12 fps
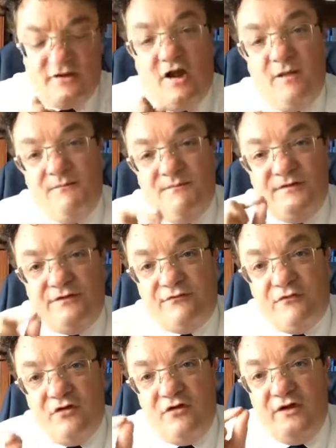comes
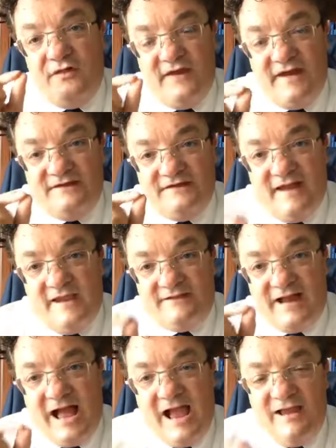through these
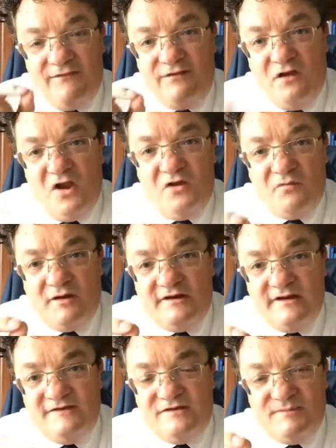things. I have learned what
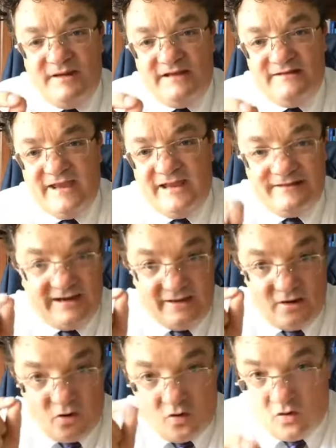it is to be content
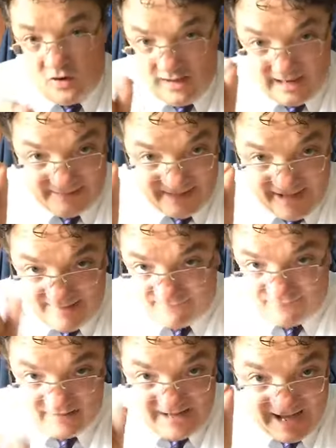in all and
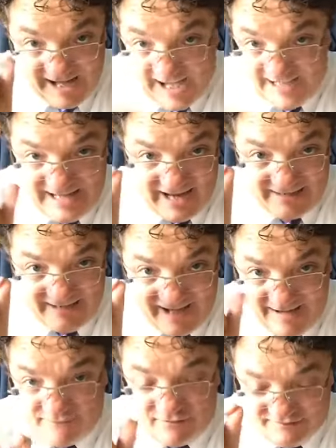every, any and
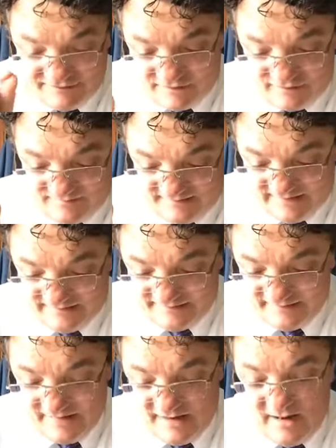every circumstance.
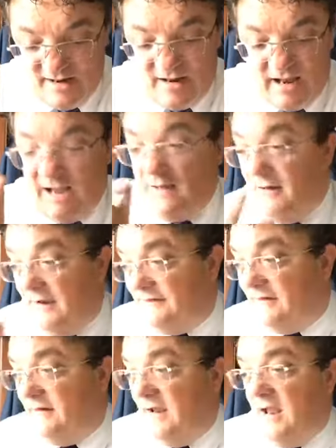Uh,
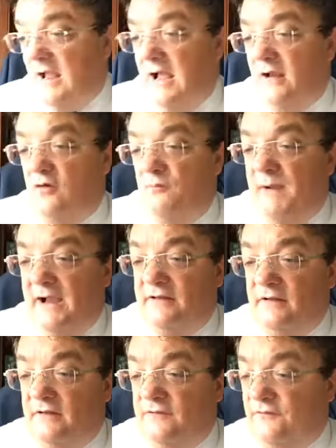listen, uh, go back
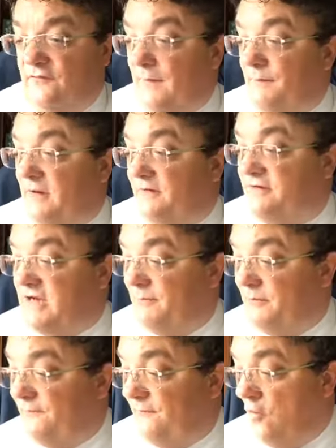to Philippians
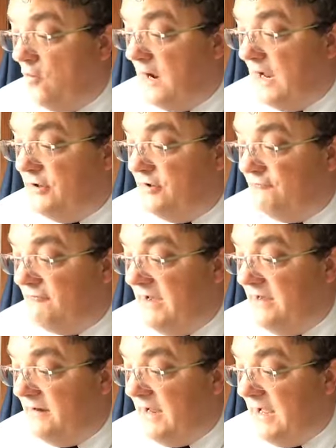chapter 4 and you
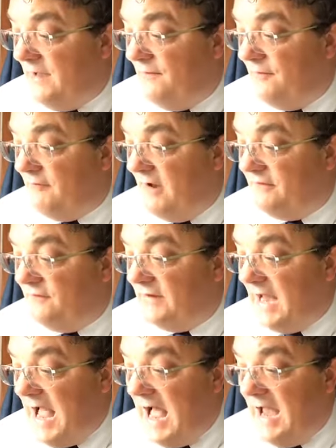read uh, the rest of
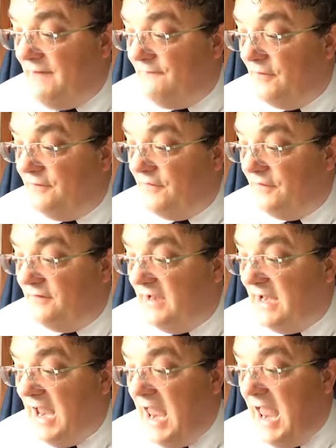it. I, verse 13,